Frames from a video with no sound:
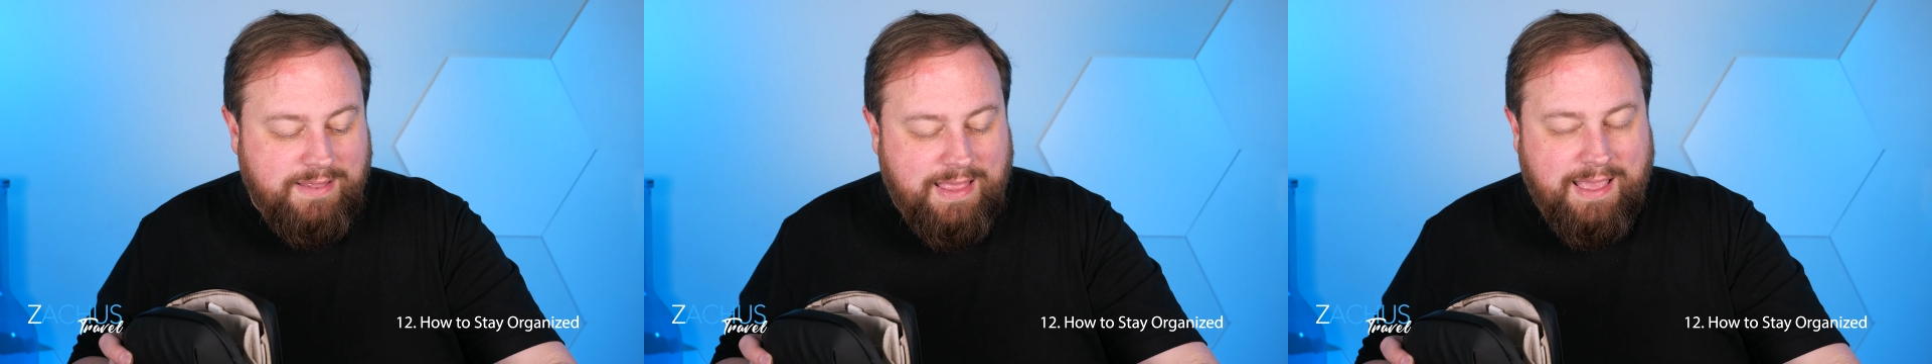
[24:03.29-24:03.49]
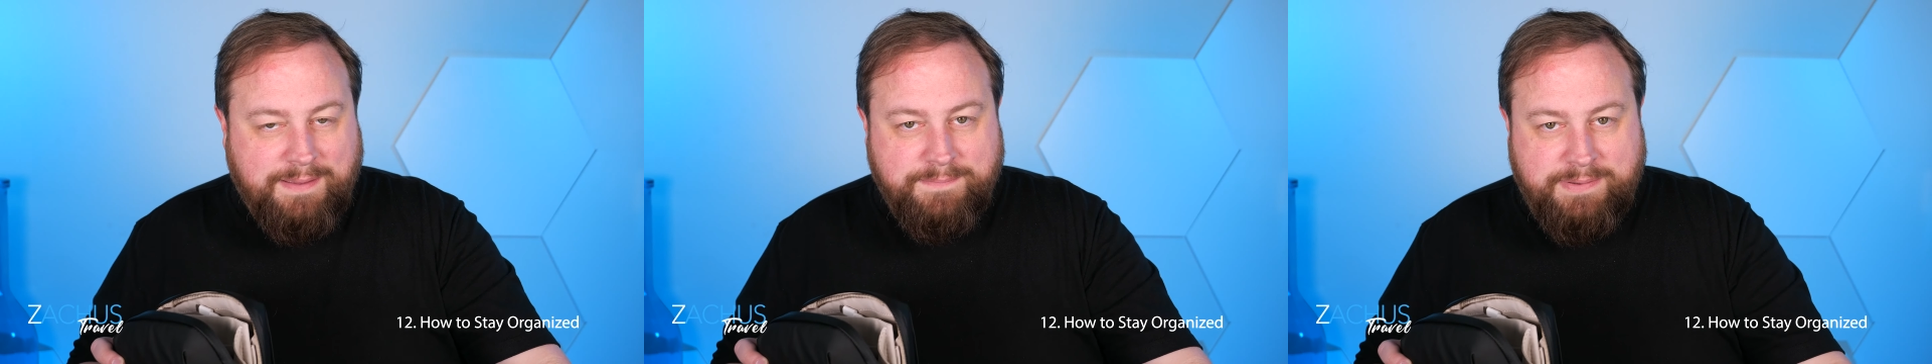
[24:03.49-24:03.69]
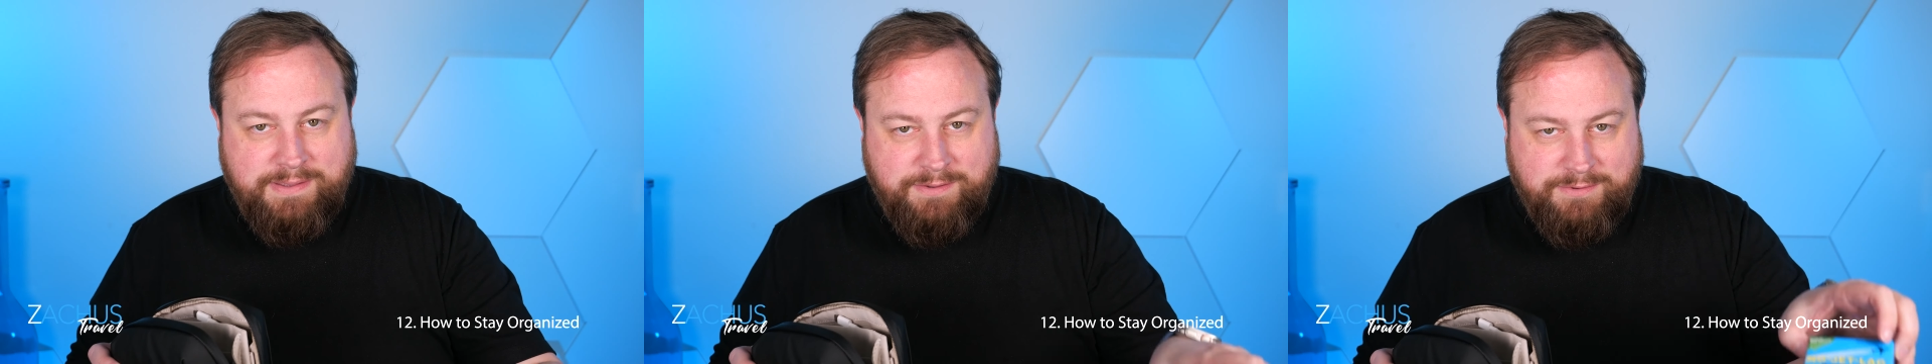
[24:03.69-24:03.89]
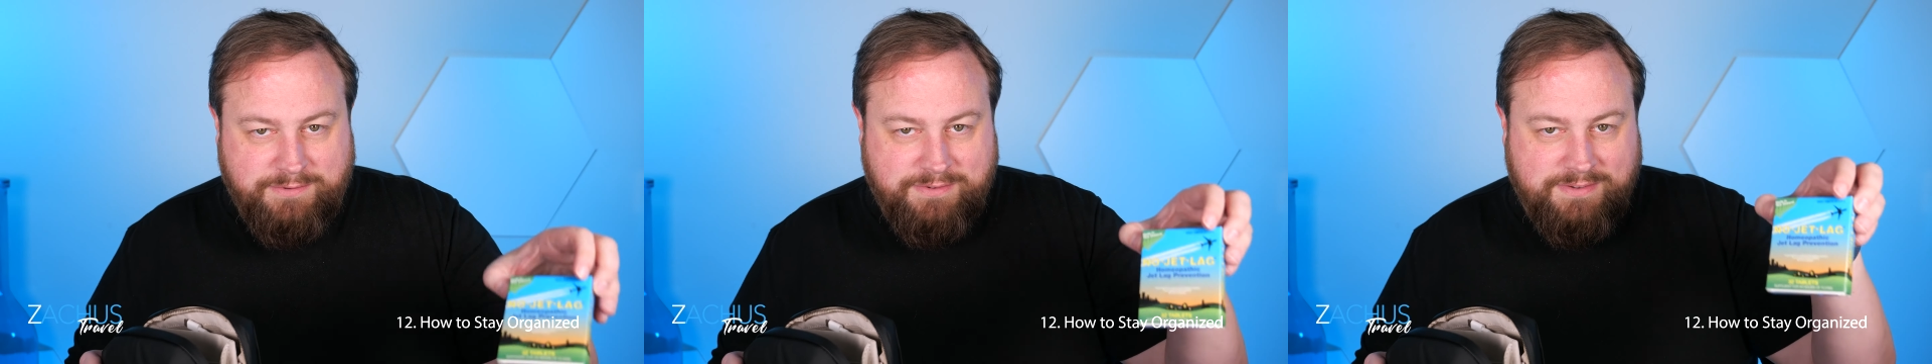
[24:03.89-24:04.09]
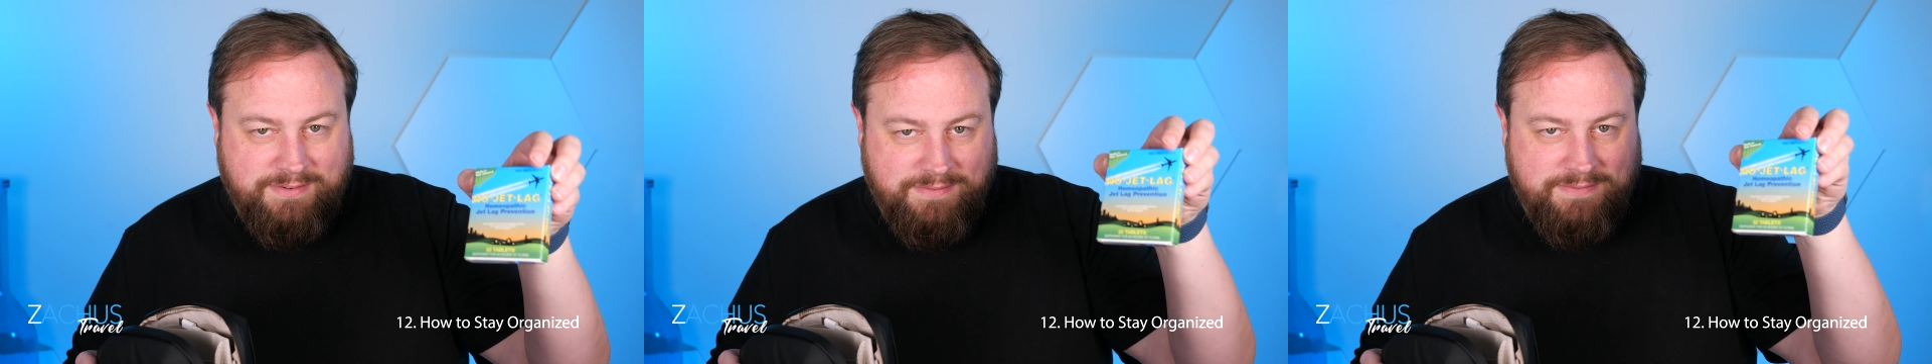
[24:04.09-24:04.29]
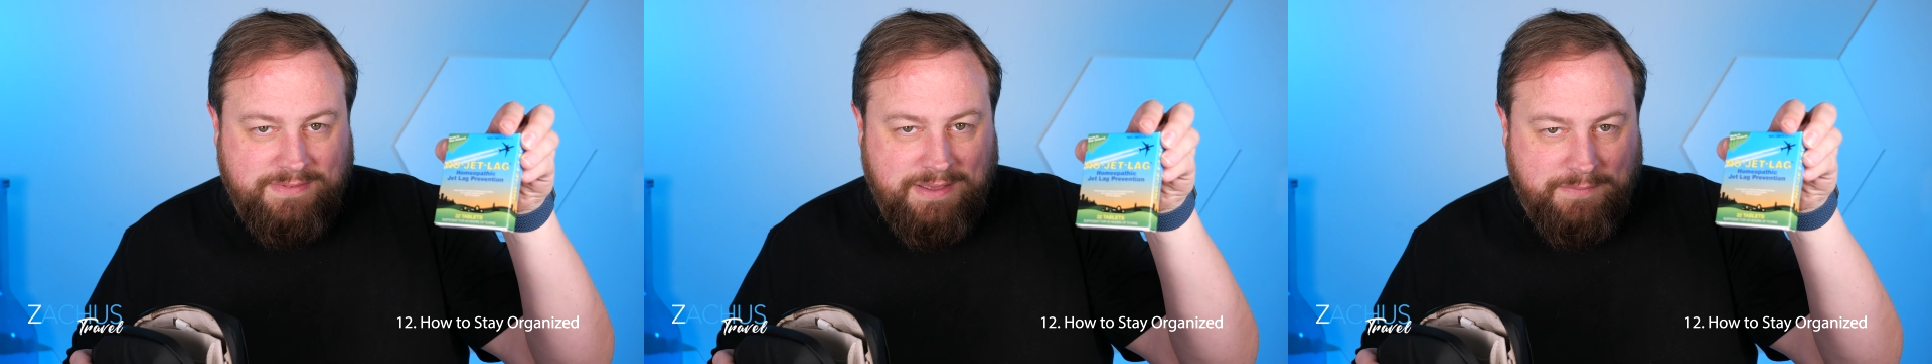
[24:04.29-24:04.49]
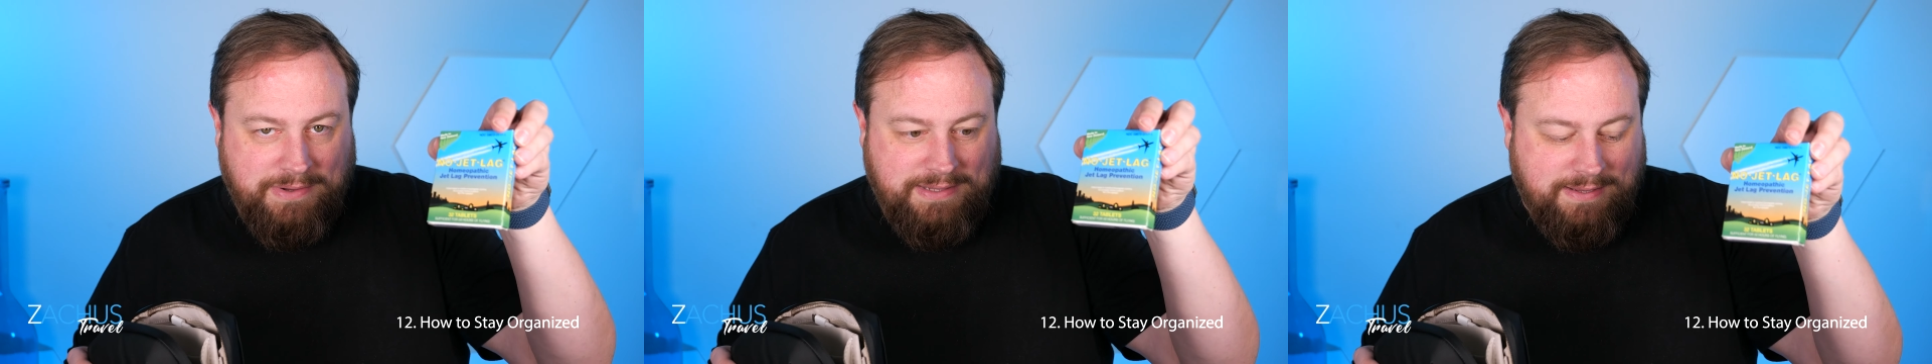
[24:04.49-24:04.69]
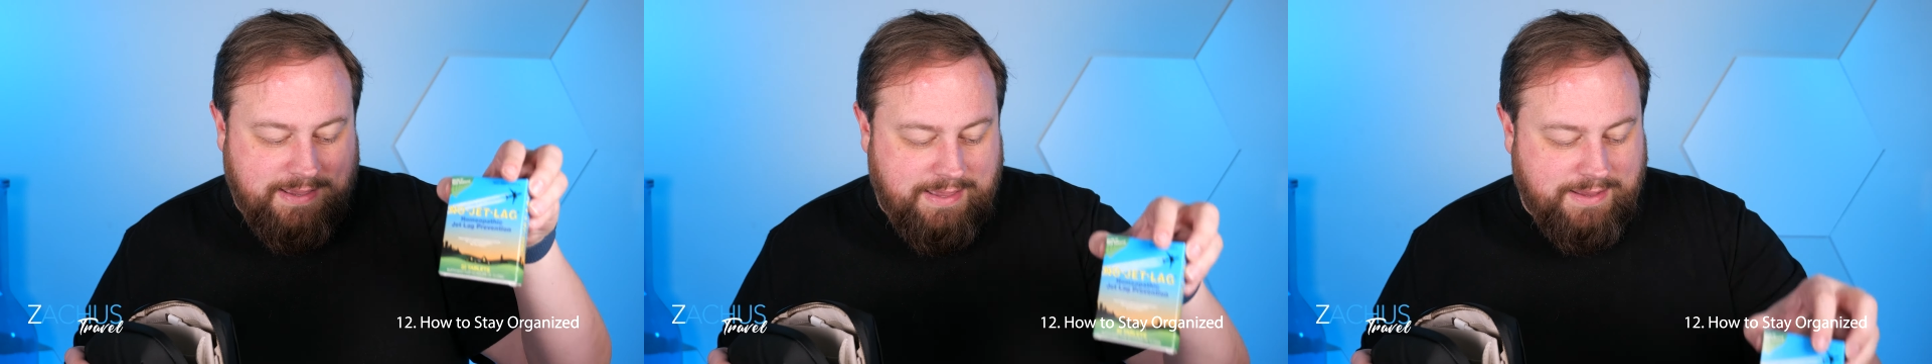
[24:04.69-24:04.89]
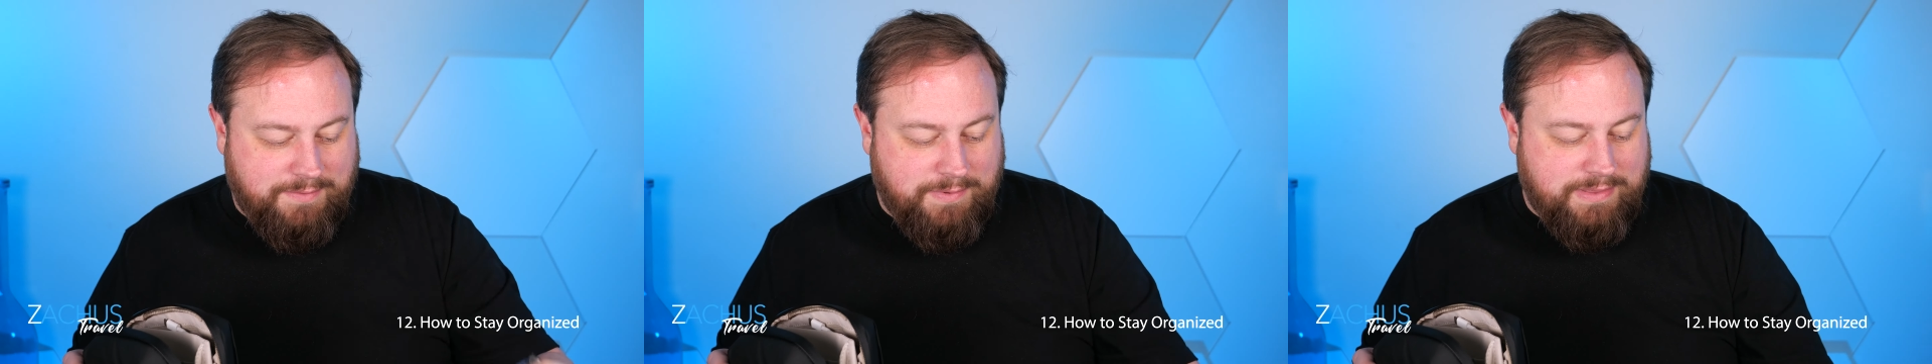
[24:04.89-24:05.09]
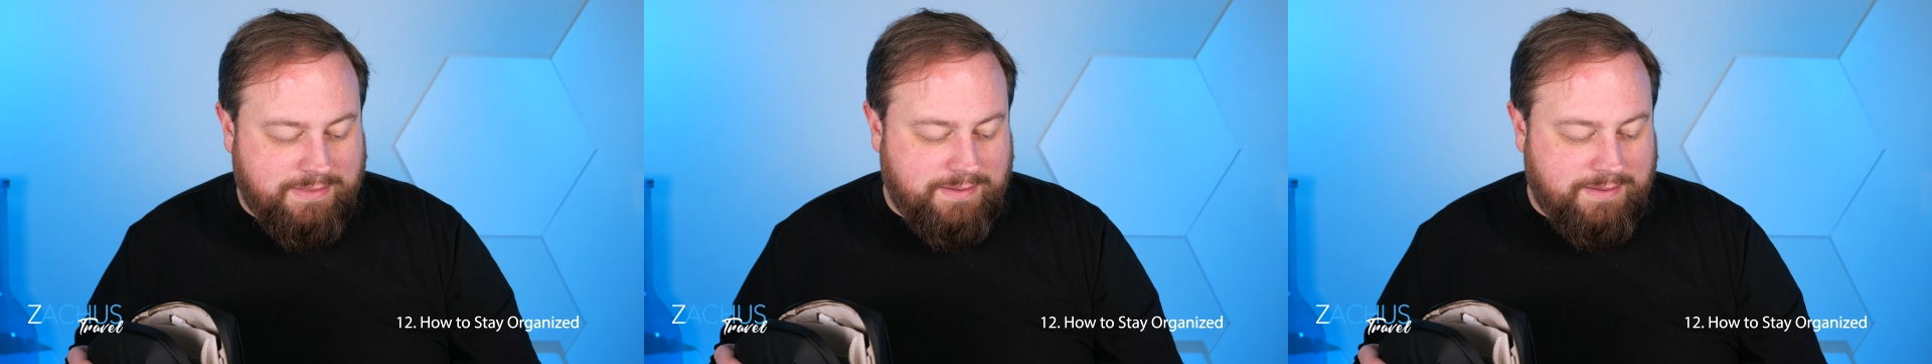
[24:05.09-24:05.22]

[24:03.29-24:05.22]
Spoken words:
lag pills that we take with